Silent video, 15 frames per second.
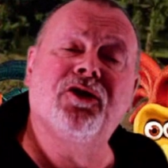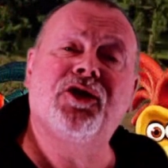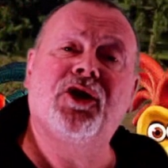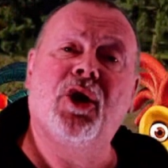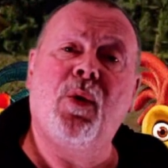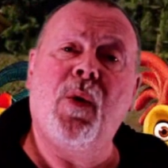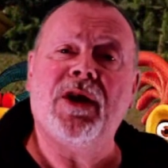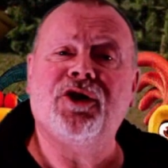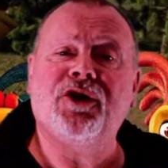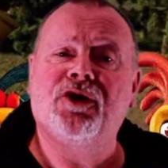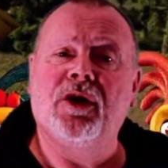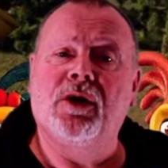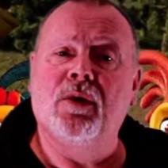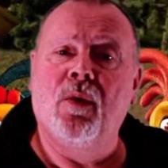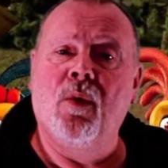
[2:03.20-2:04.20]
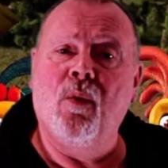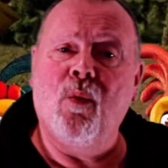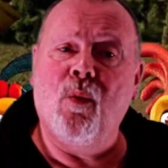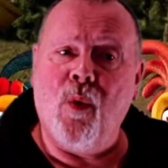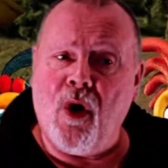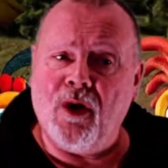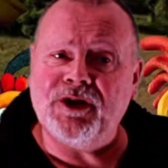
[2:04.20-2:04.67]
to question
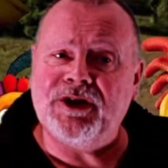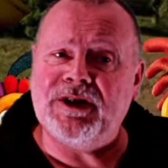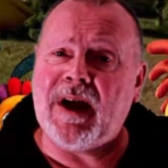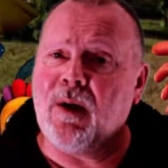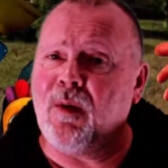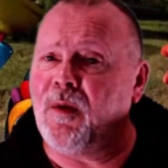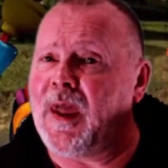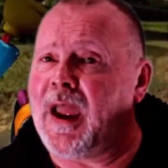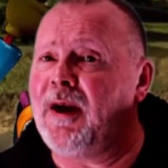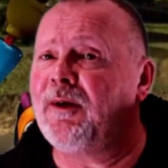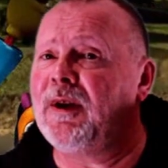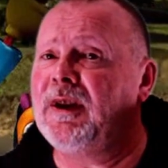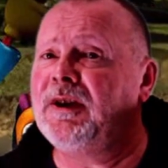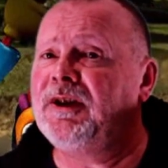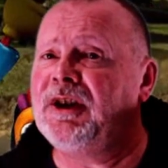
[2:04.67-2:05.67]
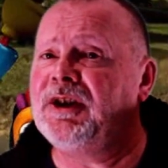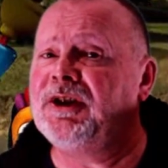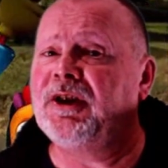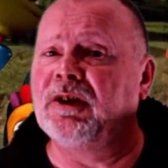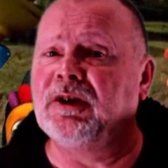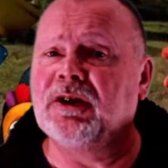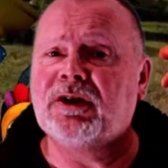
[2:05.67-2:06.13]
what's out there in the
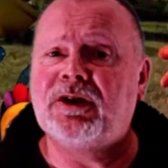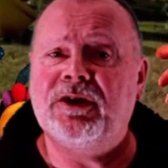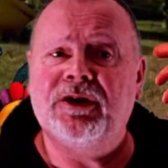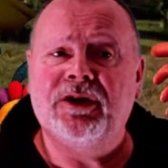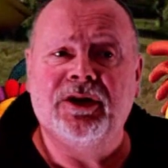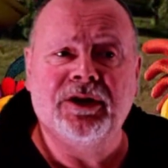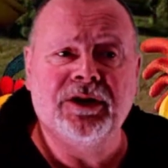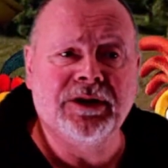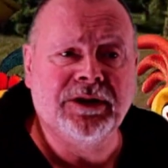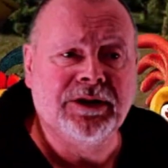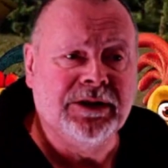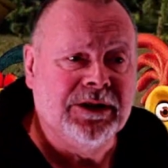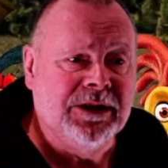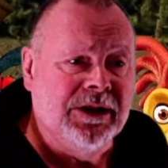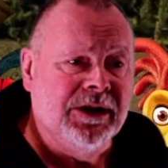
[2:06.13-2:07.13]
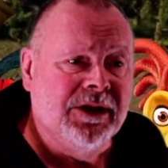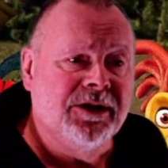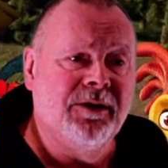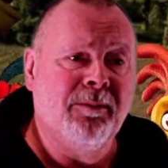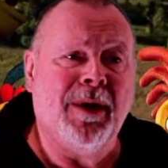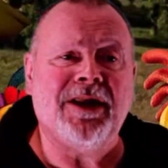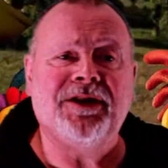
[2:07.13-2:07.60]
distance.
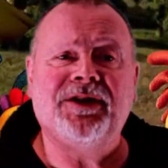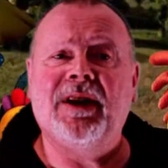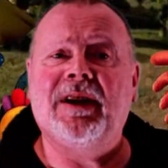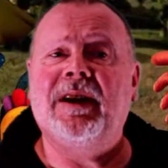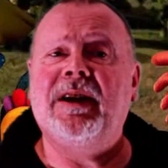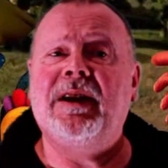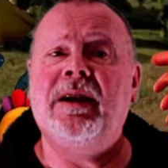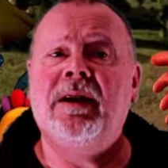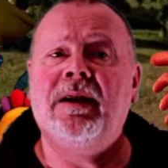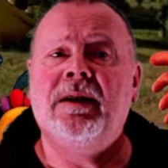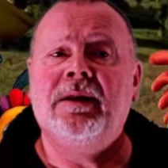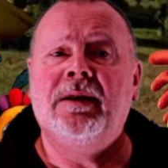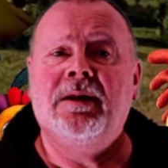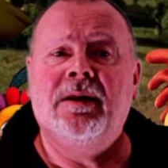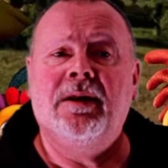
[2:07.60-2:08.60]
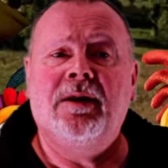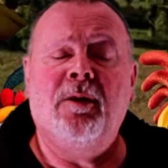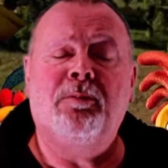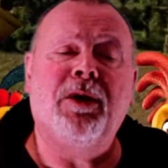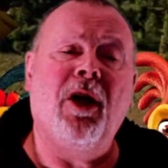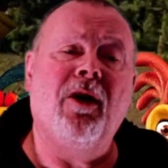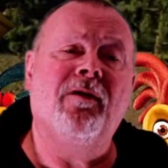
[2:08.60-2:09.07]
So basically, the
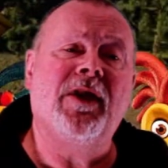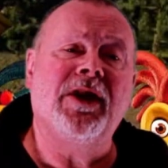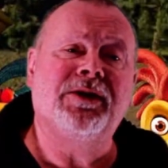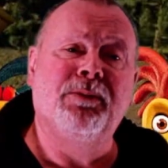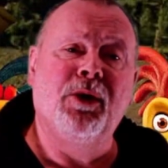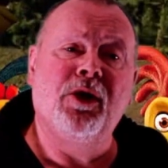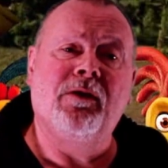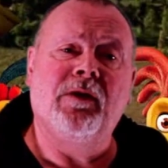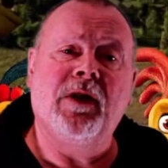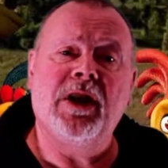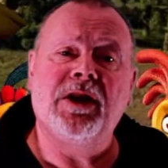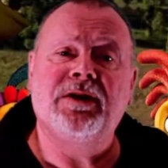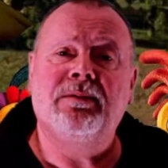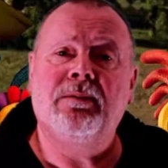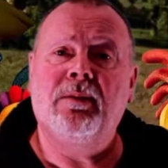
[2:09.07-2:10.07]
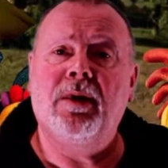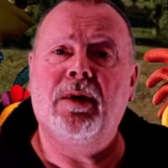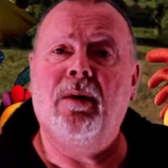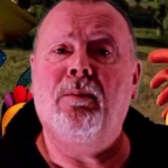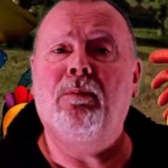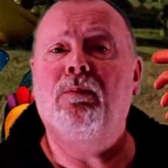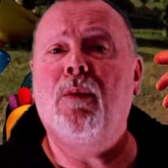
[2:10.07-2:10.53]
plot of this movie is
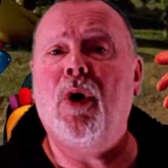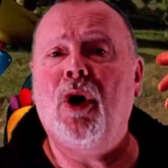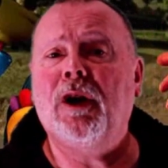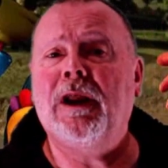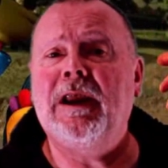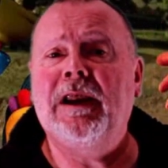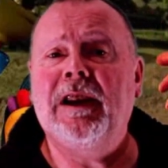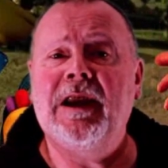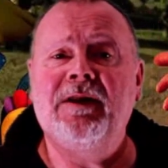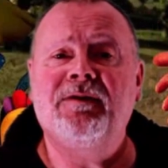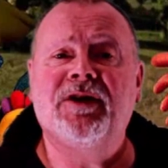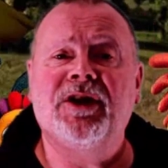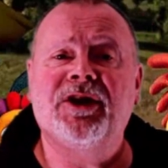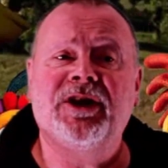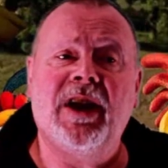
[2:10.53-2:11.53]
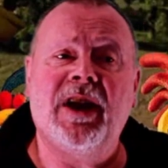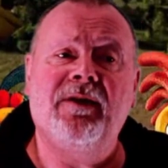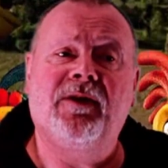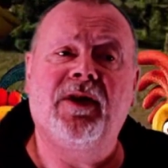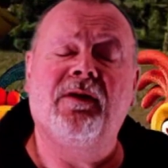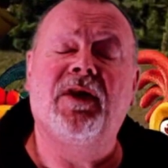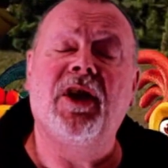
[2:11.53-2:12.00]
Molly leaves the
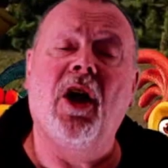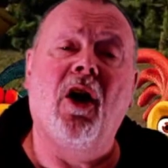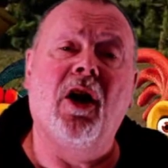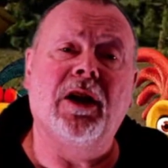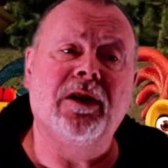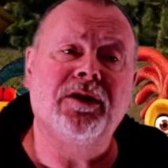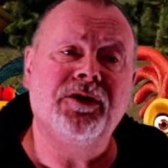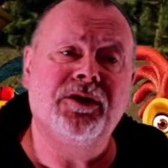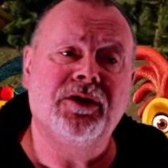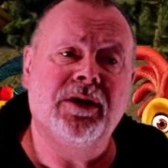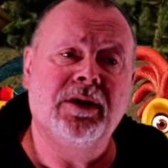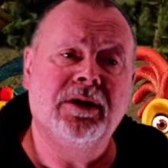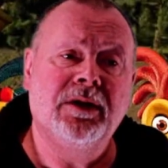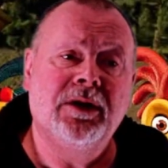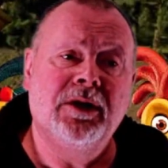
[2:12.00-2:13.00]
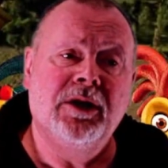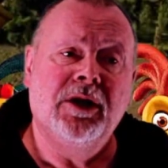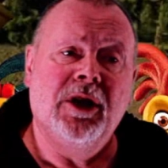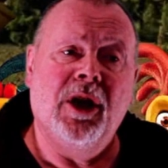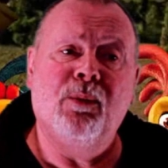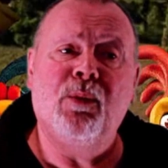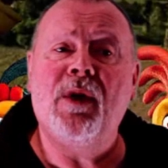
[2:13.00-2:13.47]
safety of the island
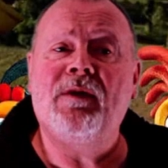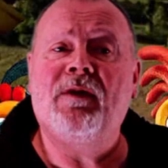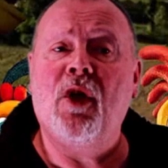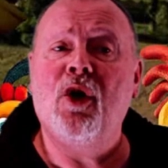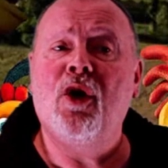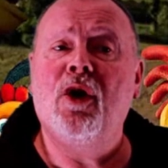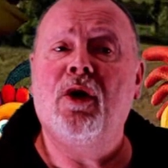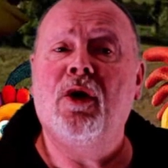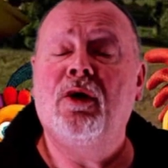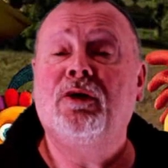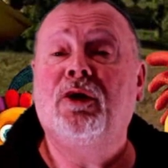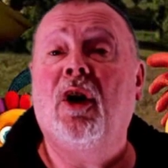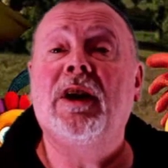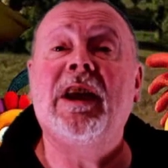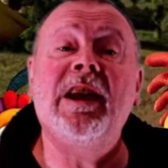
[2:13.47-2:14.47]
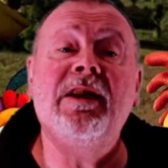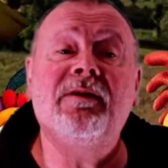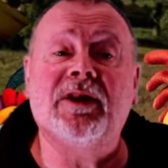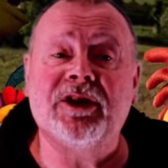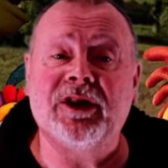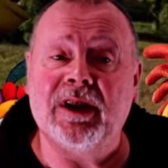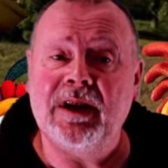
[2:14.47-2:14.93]
and with her
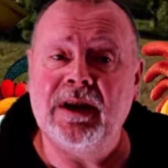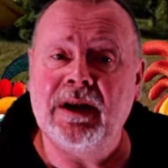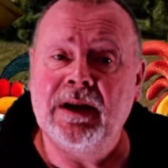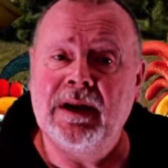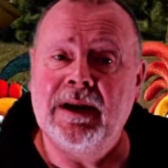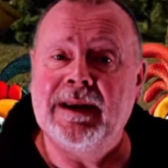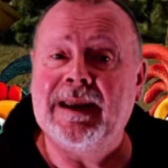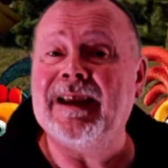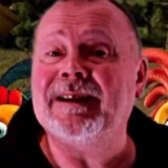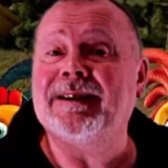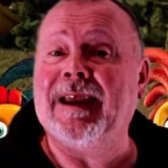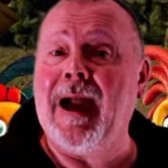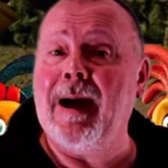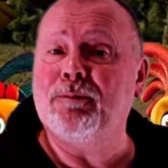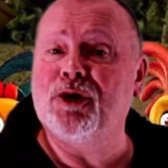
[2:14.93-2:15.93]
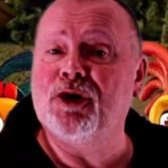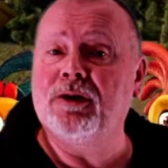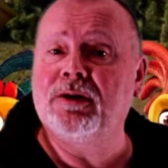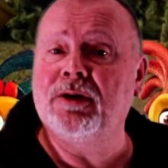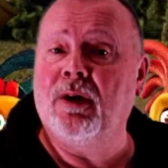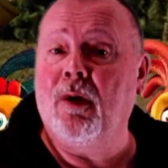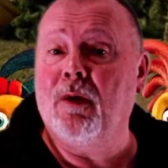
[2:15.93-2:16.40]
naivety gets
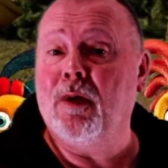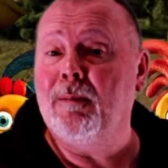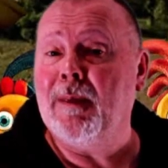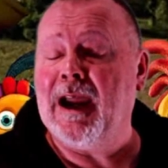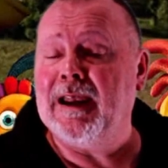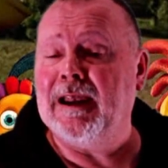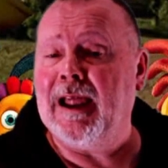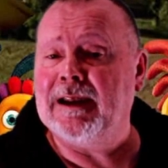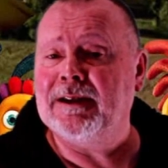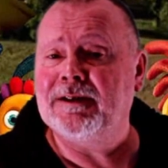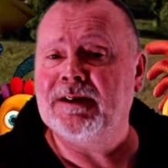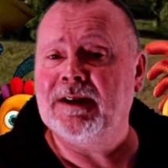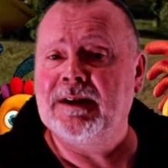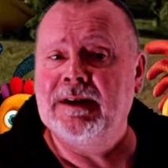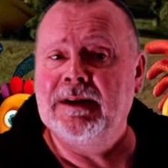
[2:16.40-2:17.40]
captured on the mainland,